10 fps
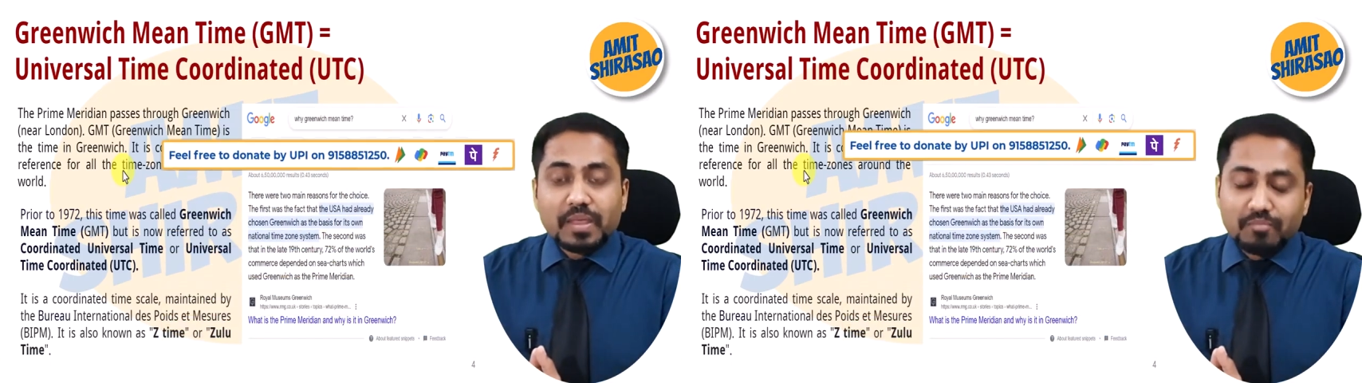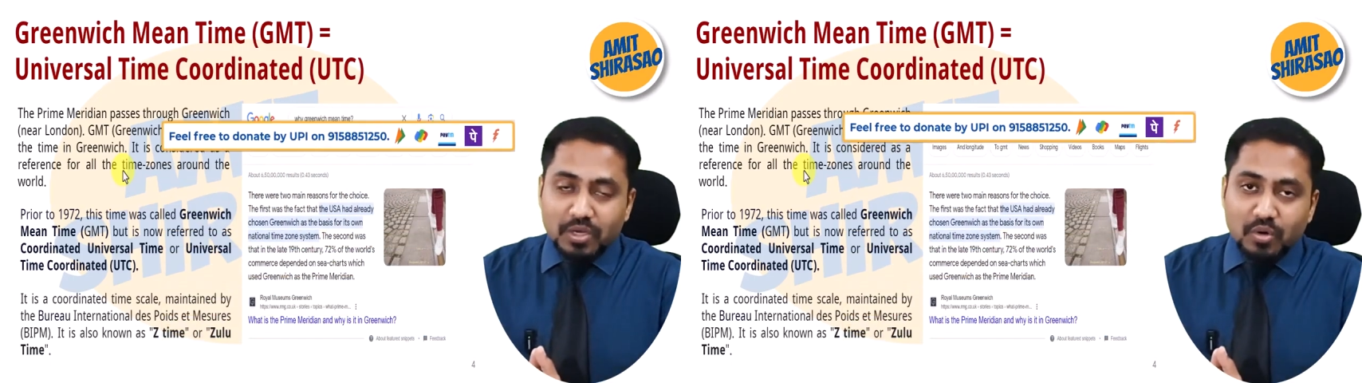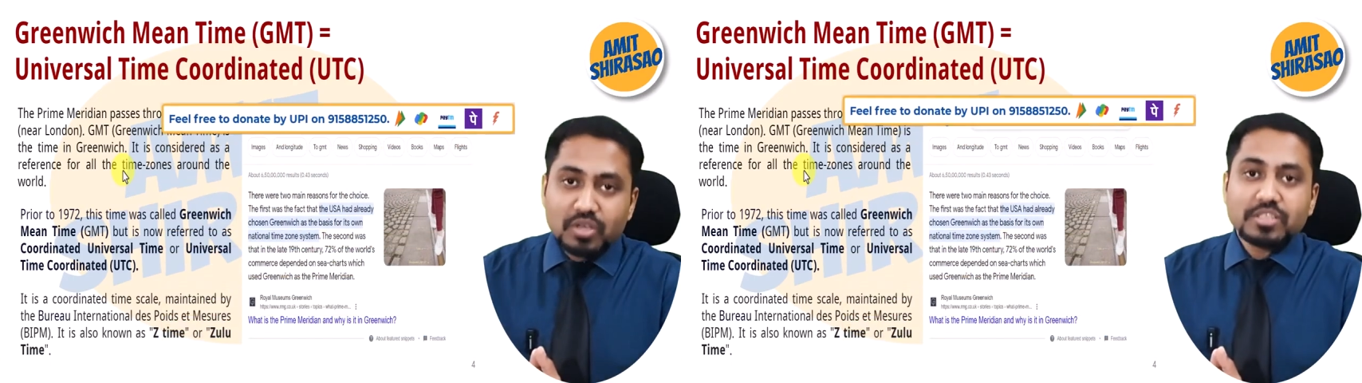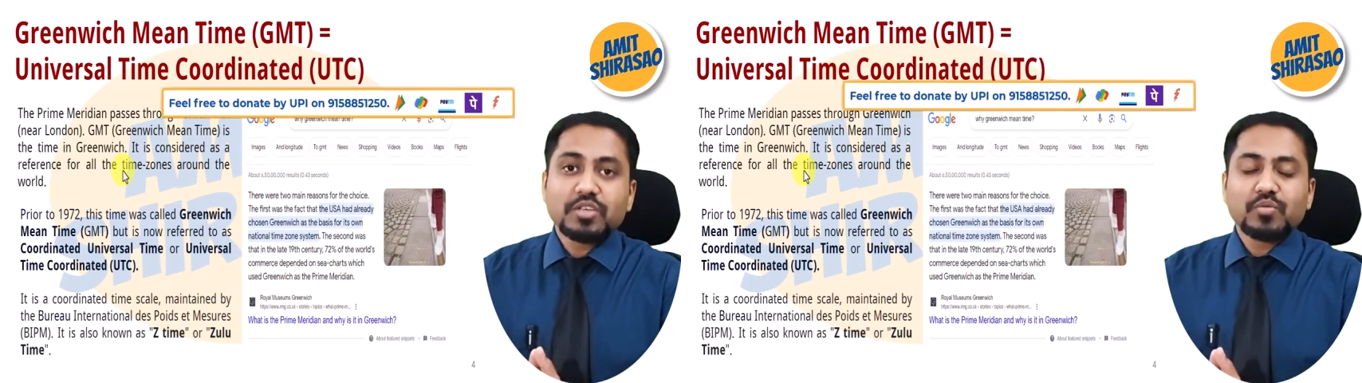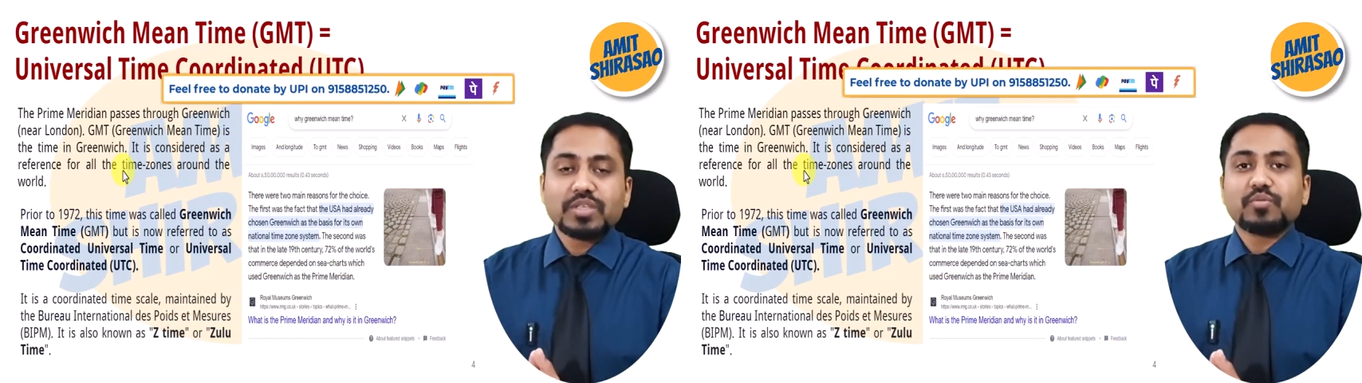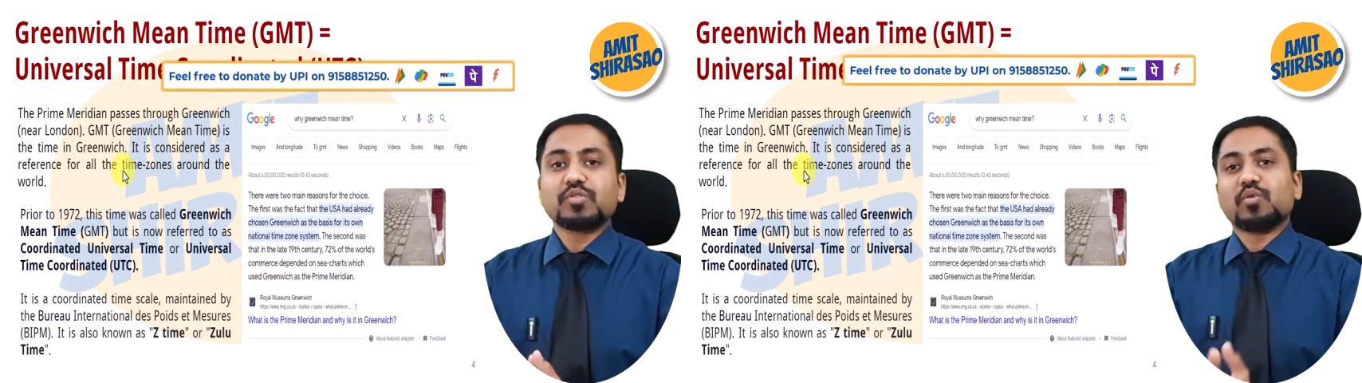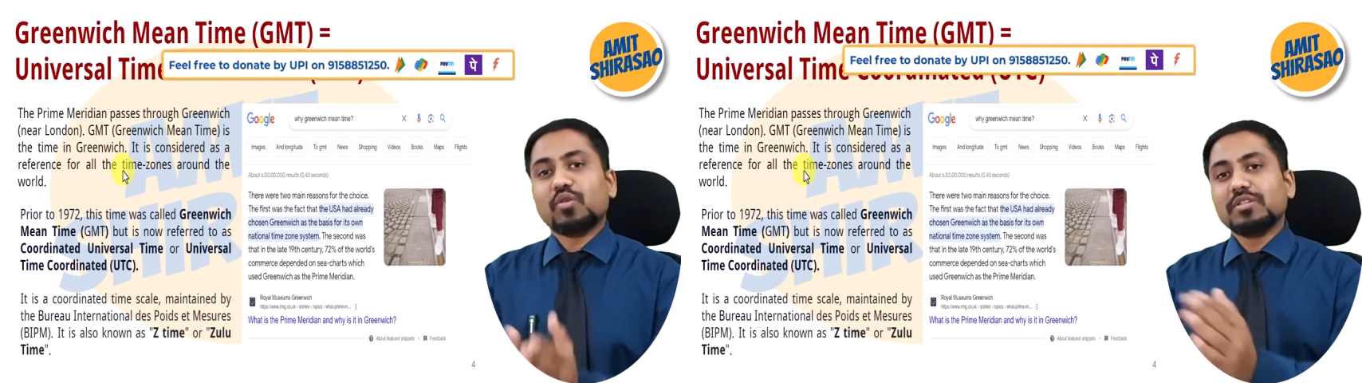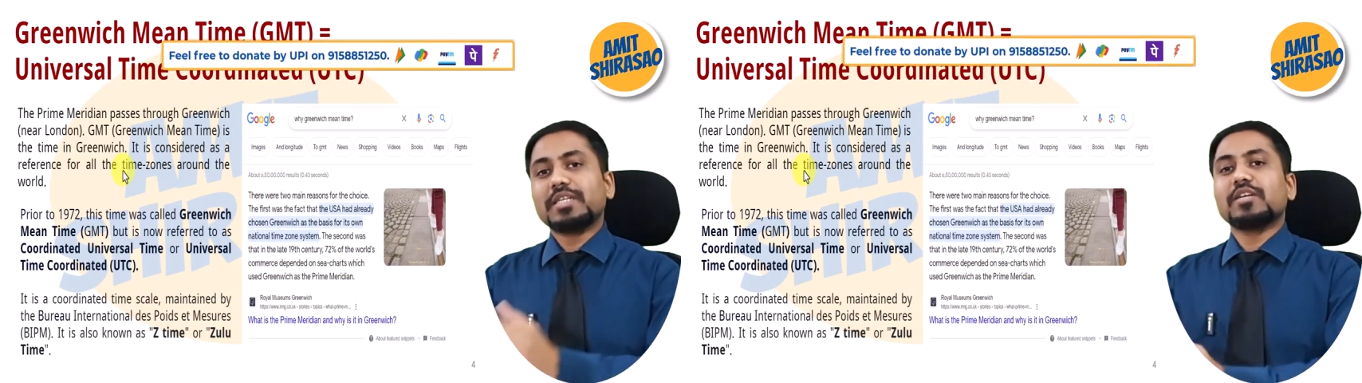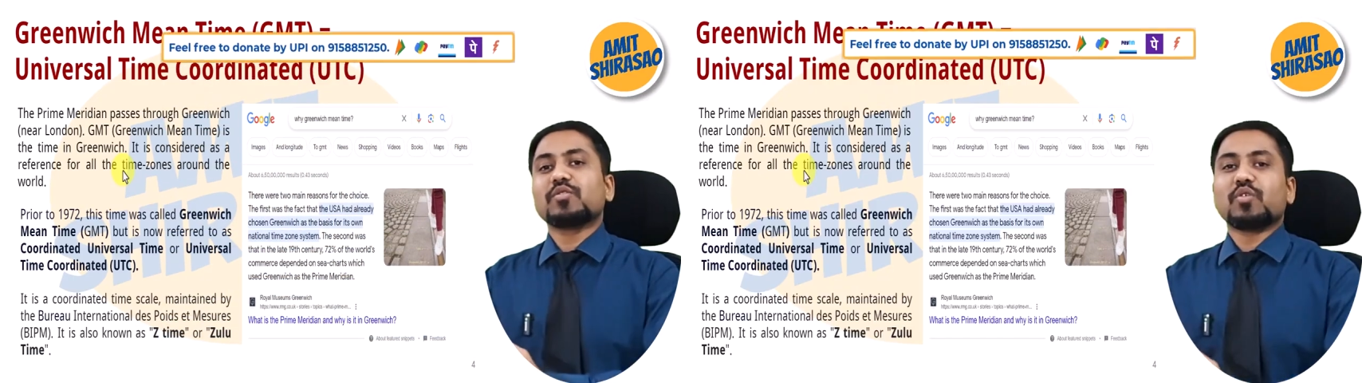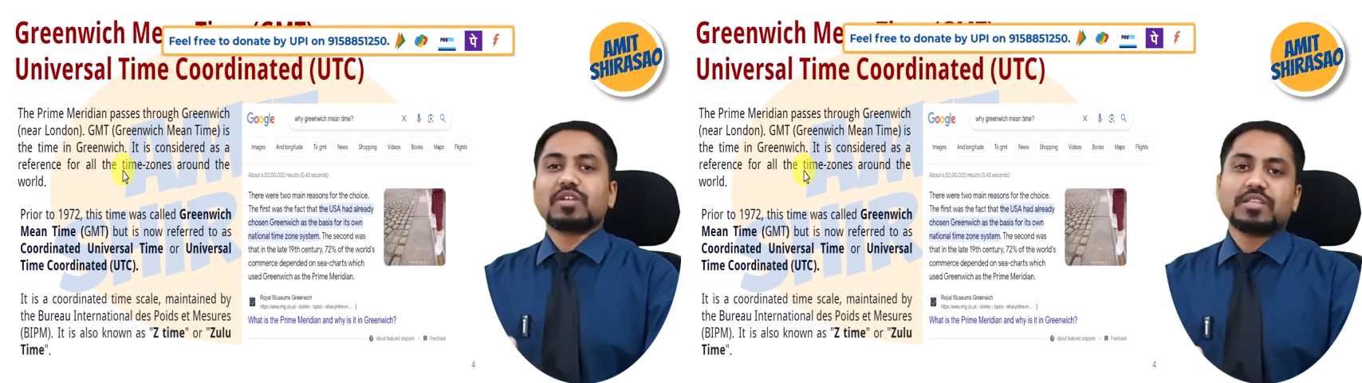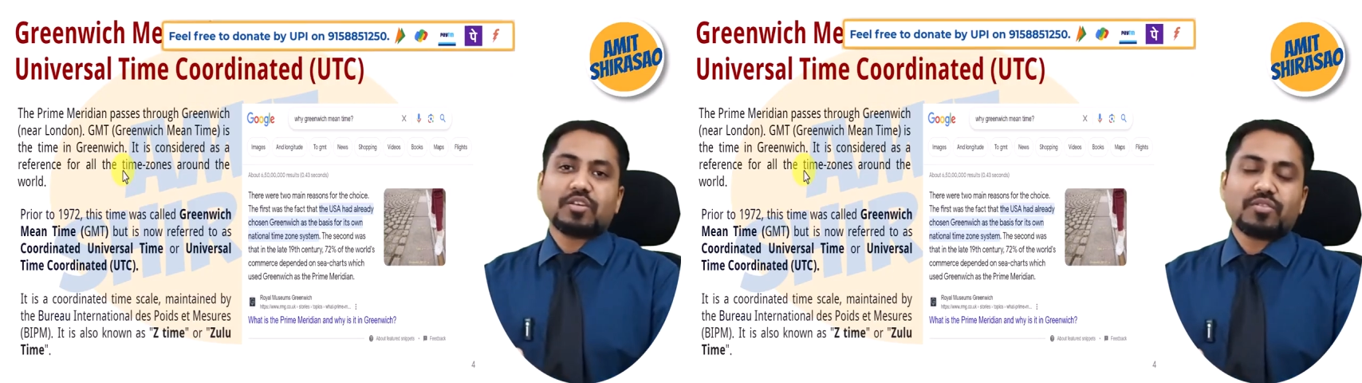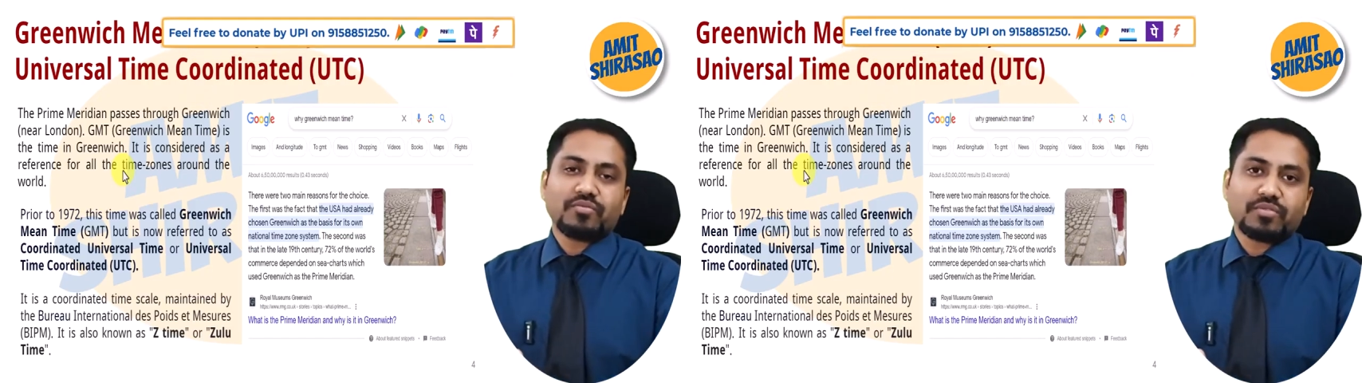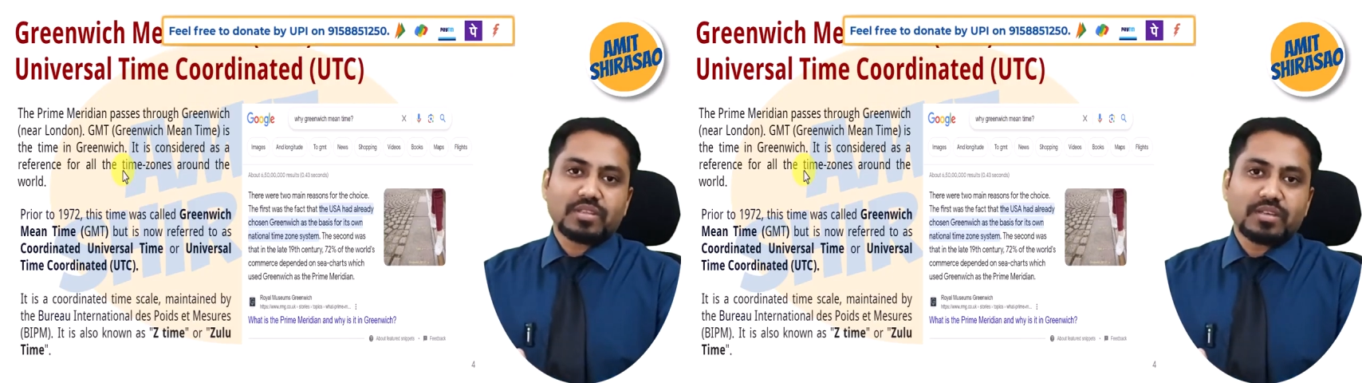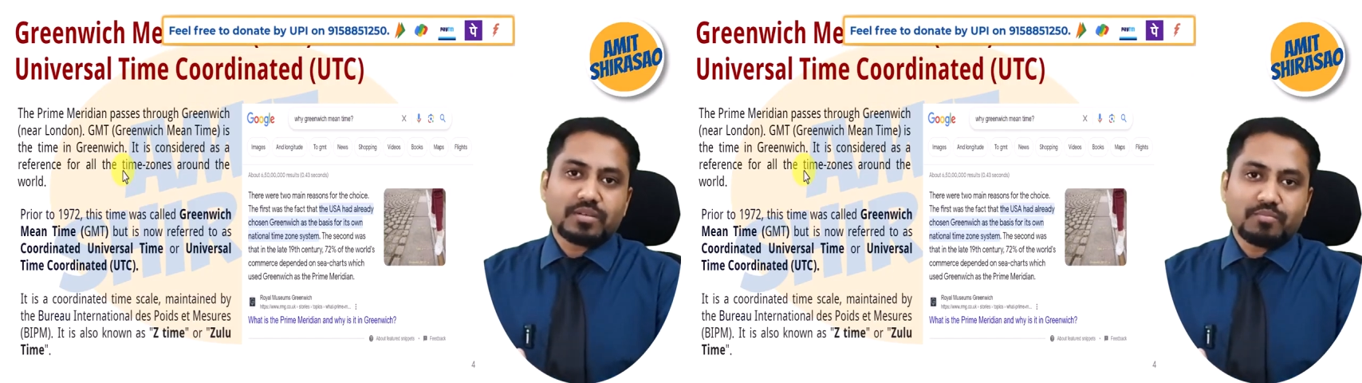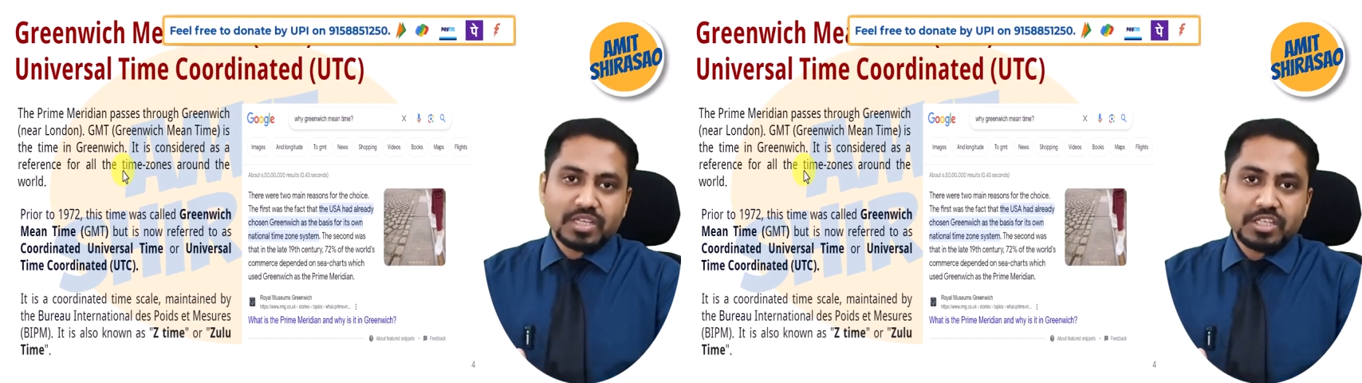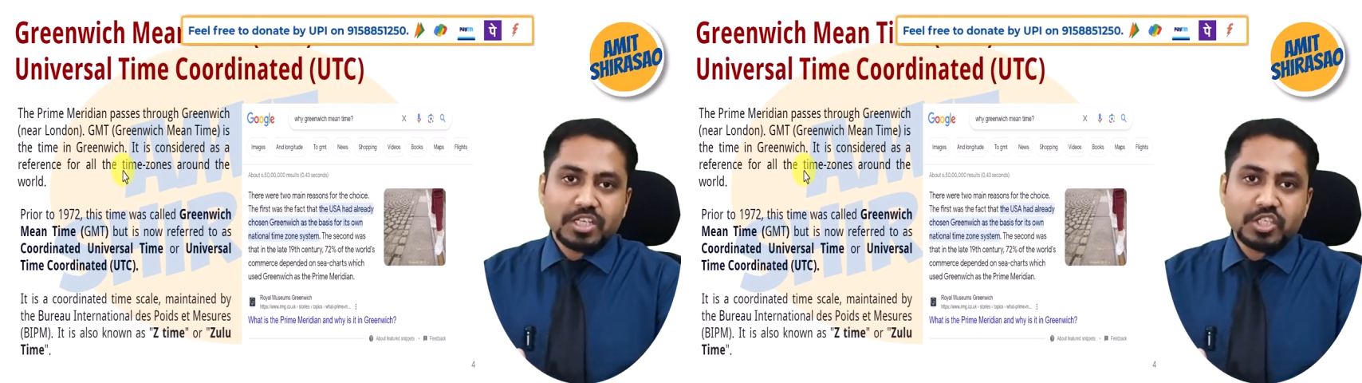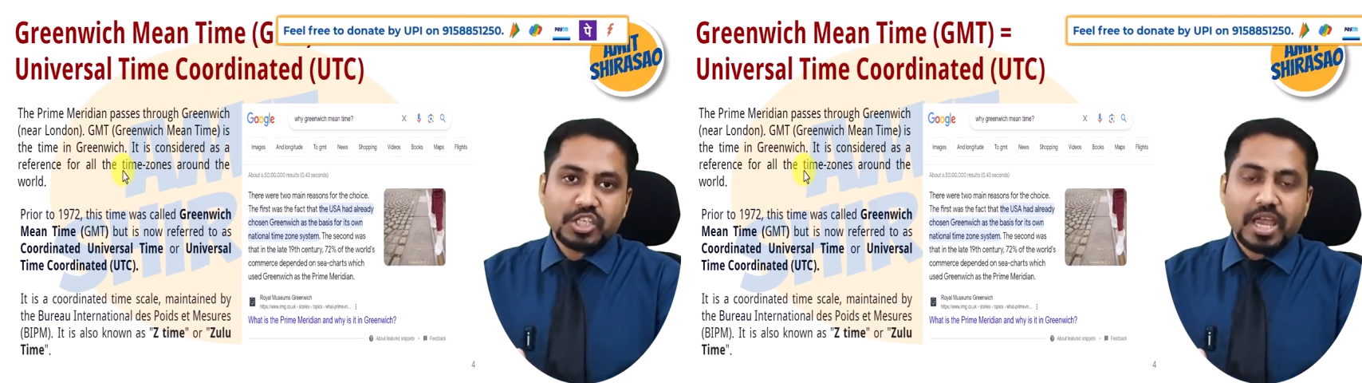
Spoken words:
Because US was already a colony of the British,